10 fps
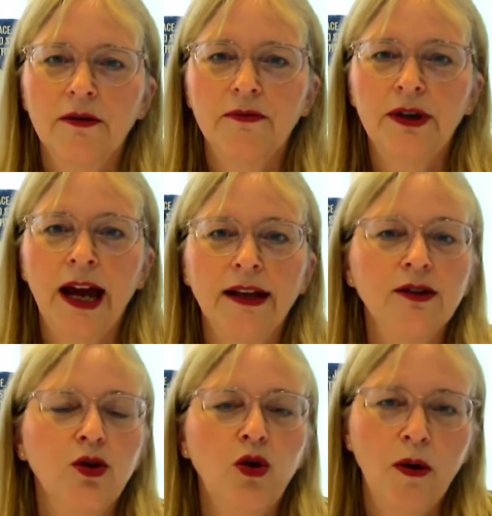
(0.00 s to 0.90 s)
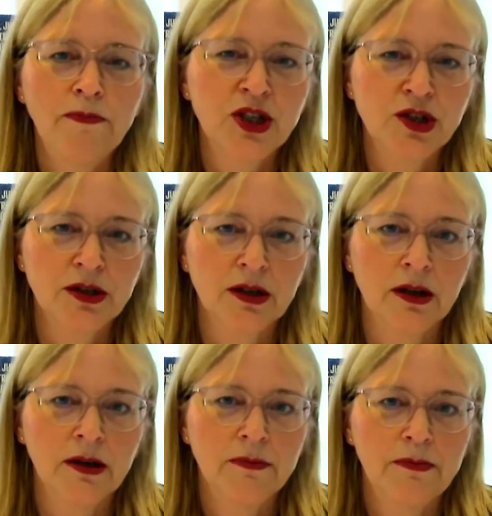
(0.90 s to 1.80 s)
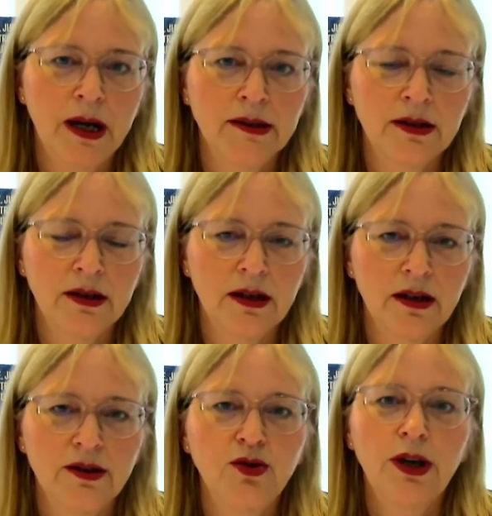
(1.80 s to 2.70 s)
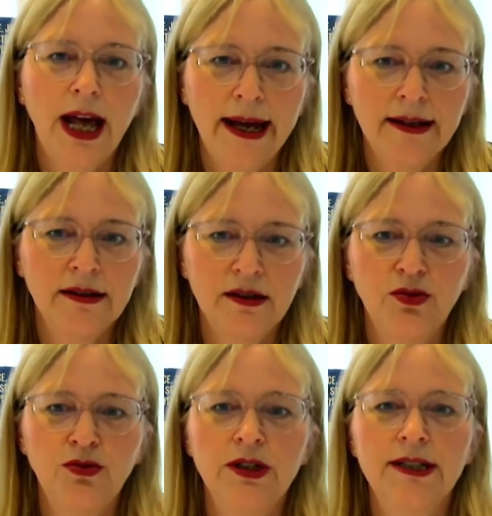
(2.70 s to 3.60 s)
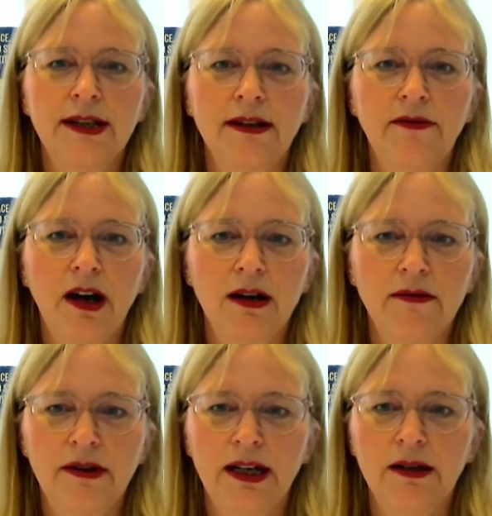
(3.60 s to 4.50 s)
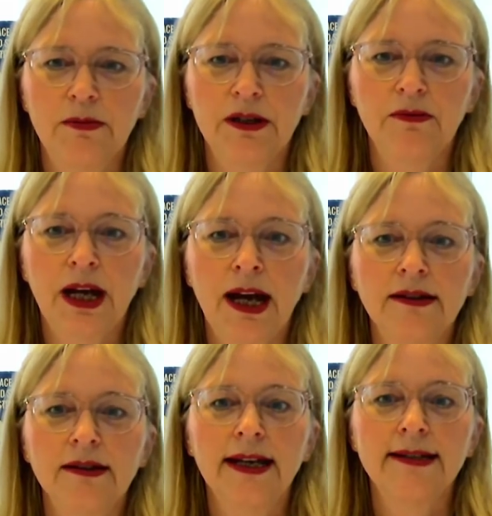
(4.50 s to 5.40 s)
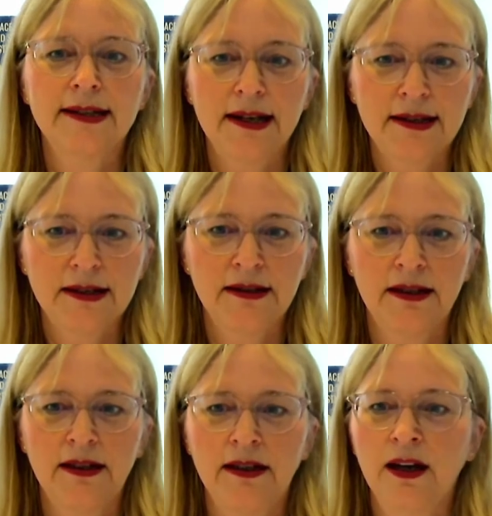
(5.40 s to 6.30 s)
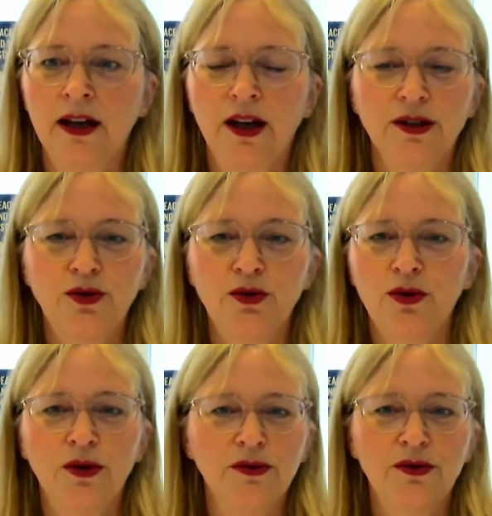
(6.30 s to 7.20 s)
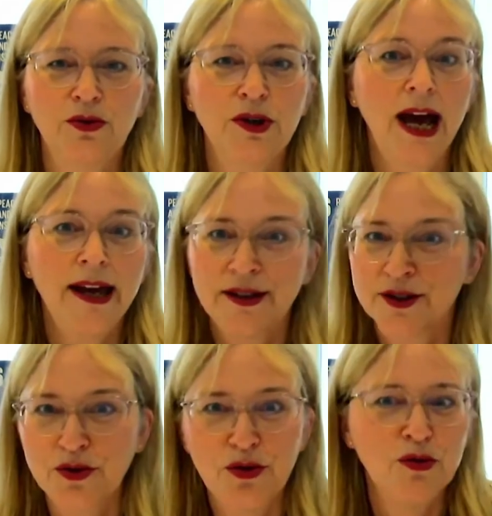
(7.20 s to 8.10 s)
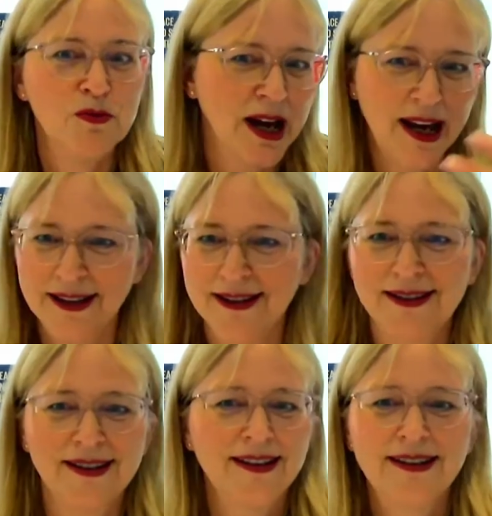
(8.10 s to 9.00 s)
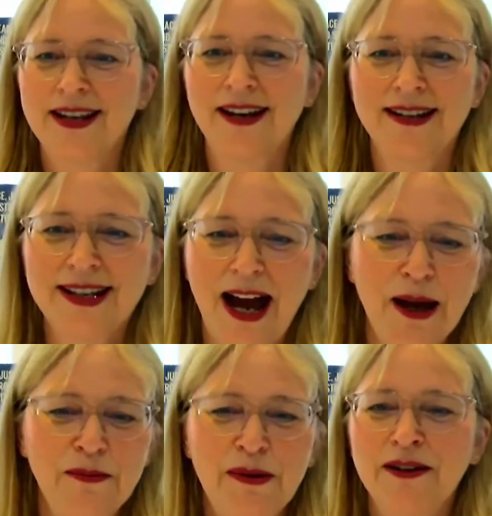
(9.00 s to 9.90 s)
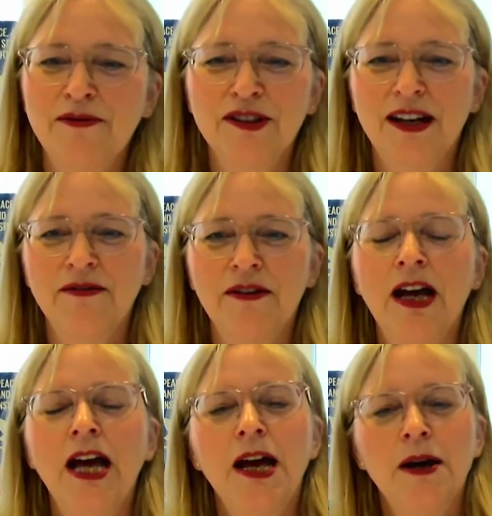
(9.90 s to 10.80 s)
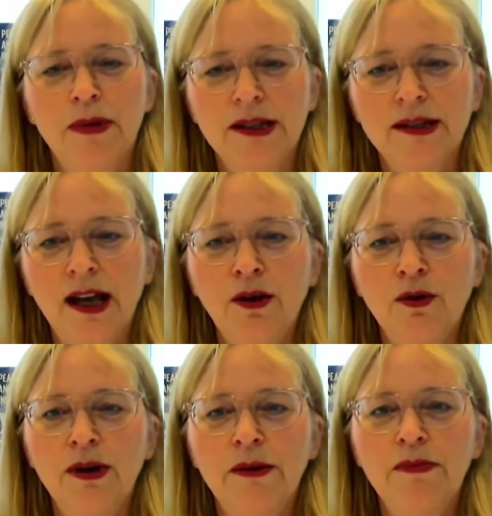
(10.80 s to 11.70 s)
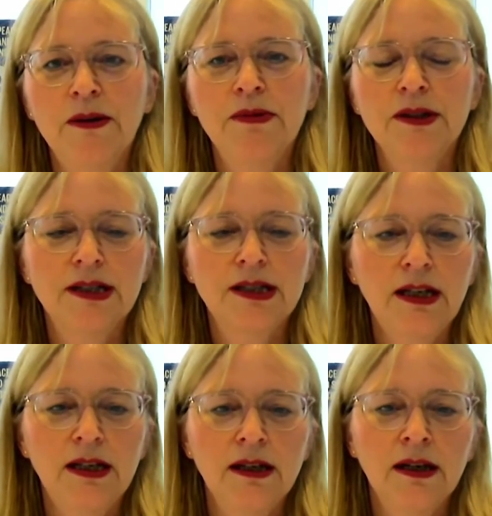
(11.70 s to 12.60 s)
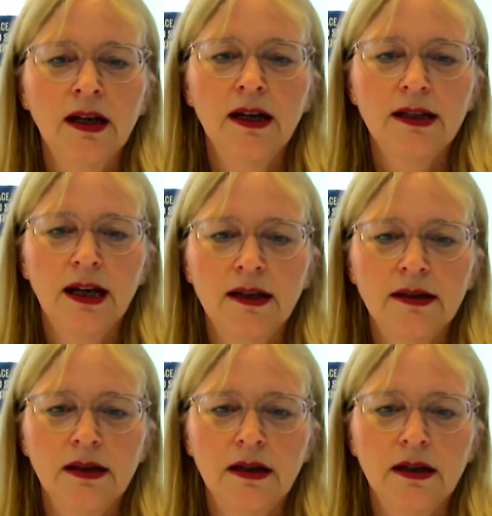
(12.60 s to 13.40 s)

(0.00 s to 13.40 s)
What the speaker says: we had no option but to like the tools that were available. We had the necessity to like Zoom and Skype and whatever. But now when people see that